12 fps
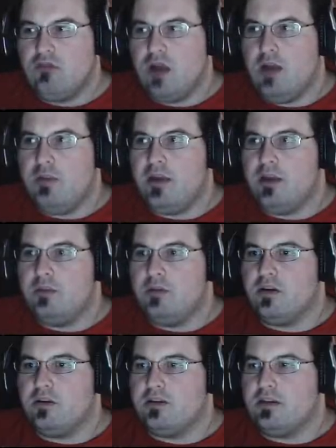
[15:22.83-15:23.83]
robbing a
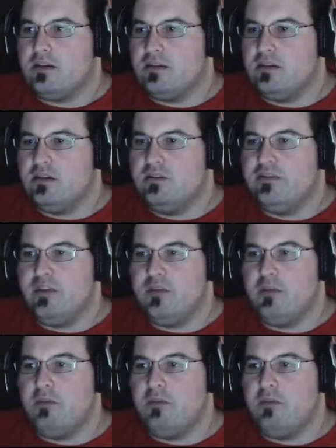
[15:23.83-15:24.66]
person of their